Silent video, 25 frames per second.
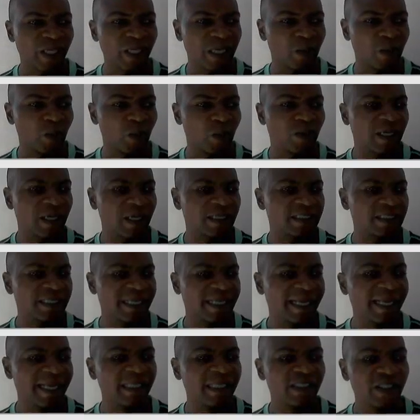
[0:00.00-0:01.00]
And we'll look at
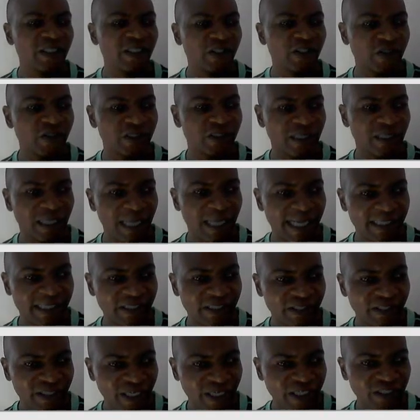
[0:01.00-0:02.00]

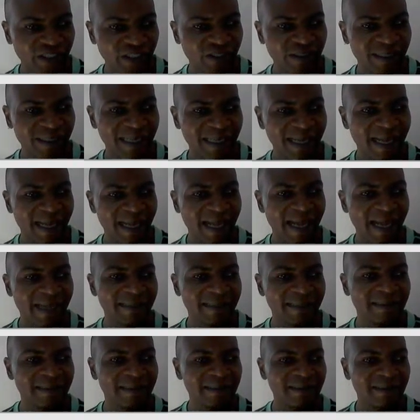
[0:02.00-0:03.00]
institutionalization
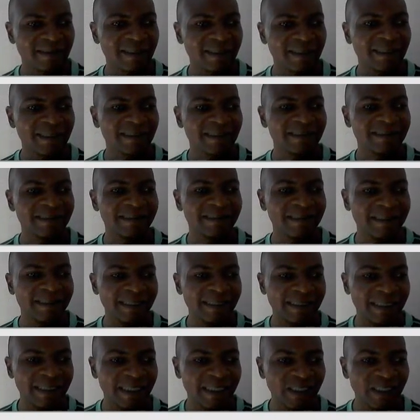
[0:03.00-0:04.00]
and
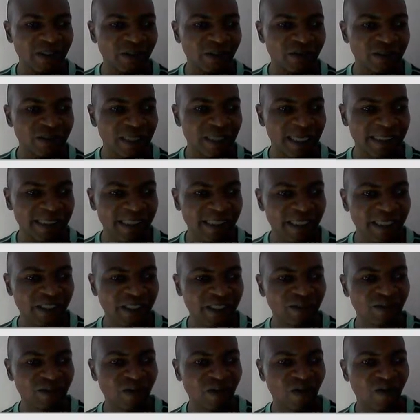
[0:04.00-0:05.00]

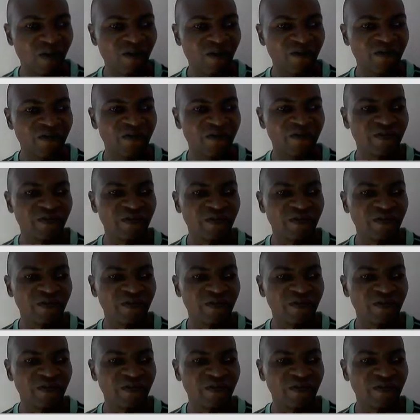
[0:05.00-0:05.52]
disinstitutionalization of